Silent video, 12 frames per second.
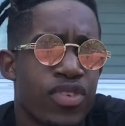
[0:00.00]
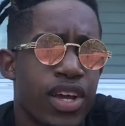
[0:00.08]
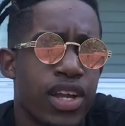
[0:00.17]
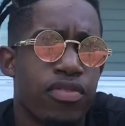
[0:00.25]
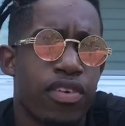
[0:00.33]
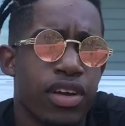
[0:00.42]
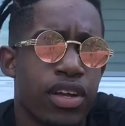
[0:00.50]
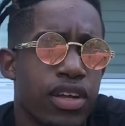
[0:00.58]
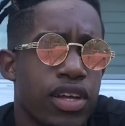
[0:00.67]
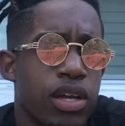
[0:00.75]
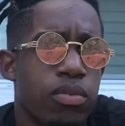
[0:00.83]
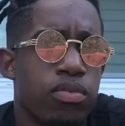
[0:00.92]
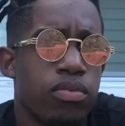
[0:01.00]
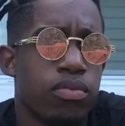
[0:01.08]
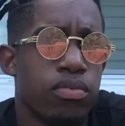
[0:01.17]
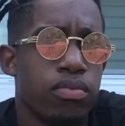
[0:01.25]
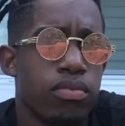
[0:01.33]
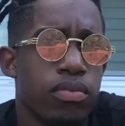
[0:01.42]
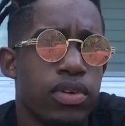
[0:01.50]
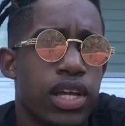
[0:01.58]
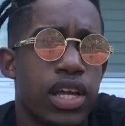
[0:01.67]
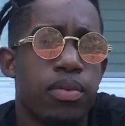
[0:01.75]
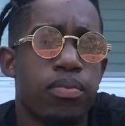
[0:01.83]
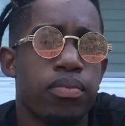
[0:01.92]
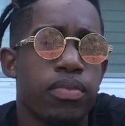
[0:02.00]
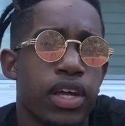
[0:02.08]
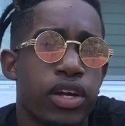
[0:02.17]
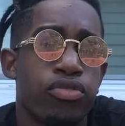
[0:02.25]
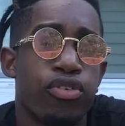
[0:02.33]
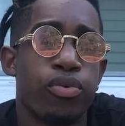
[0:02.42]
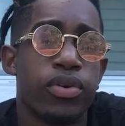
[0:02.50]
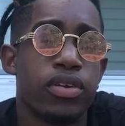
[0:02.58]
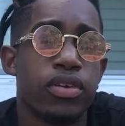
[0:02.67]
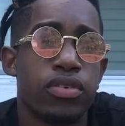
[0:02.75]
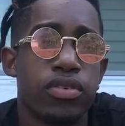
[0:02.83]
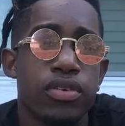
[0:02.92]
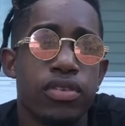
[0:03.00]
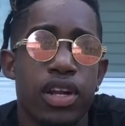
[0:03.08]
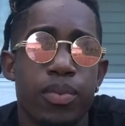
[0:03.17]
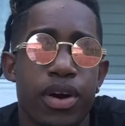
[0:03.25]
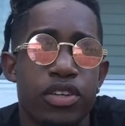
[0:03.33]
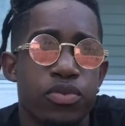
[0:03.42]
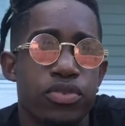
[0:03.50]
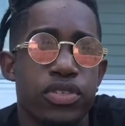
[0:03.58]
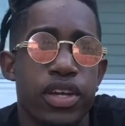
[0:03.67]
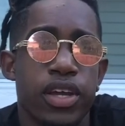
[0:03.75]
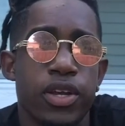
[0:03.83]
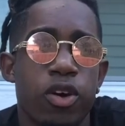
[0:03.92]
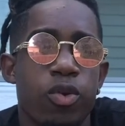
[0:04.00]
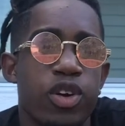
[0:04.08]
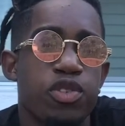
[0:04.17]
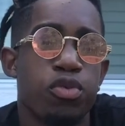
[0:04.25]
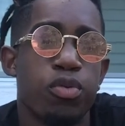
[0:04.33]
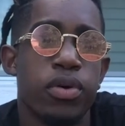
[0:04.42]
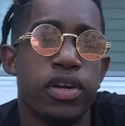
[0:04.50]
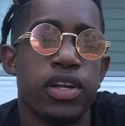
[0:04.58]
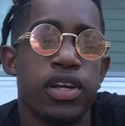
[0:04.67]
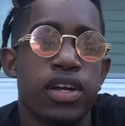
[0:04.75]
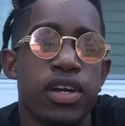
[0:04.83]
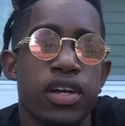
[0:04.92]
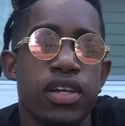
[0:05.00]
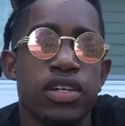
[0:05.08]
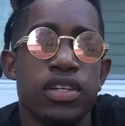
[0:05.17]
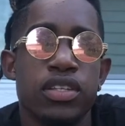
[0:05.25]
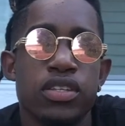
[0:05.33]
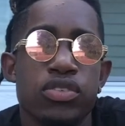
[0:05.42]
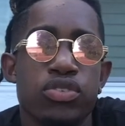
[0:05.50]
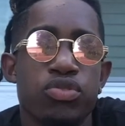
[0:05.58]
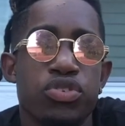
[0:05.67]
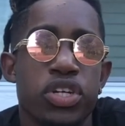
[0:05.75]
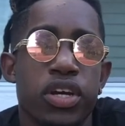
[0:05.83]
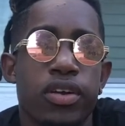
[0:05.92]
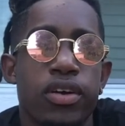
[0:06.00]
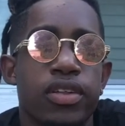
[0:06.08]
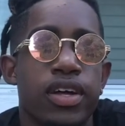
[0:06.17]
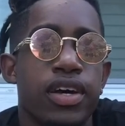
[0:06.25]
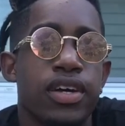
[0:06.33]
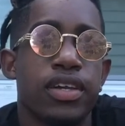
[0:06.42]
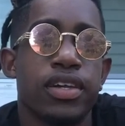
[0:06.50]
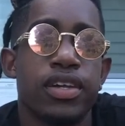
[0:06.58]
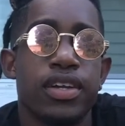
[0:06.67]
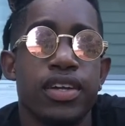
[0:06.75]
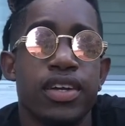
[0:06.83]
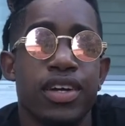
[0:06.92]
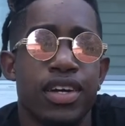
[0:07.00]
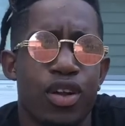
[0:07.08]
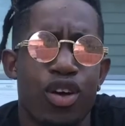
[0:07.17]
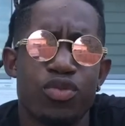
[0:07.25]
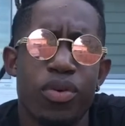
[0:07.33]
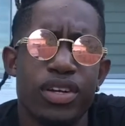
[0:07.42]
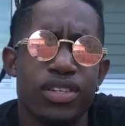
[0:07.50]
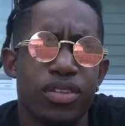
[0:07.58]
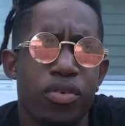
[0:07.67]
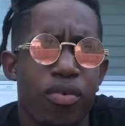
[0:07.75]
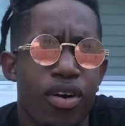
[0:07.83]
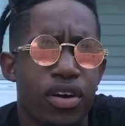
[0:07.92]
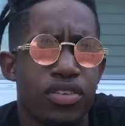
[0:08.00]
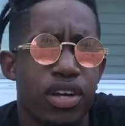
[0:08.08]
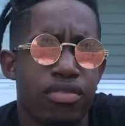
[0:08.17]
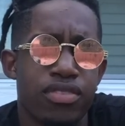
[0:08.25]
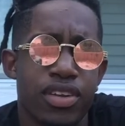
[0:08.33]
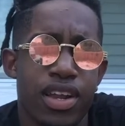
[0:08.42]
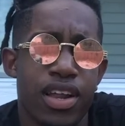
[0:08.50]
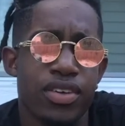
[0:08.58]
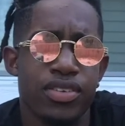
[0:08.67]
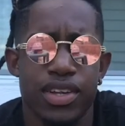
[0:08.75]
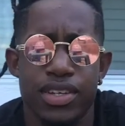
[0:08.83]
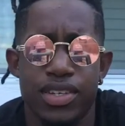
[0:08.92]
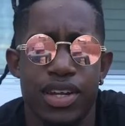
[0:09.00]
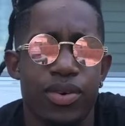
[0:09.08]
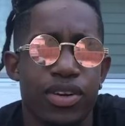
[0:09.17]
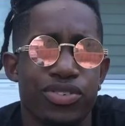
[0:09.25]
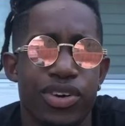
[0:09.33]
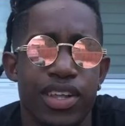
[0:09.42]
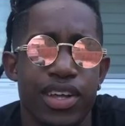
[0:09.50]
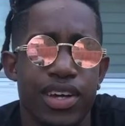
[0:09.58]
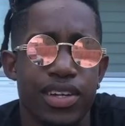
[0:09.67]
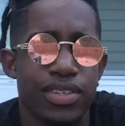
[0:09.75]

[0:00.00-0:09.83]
and if I can keep like growing in grill, then I might as well stay, you know, makes more money than sushi and all that. And I was watching the Walk Chef today and I was like, shit, I want to try that,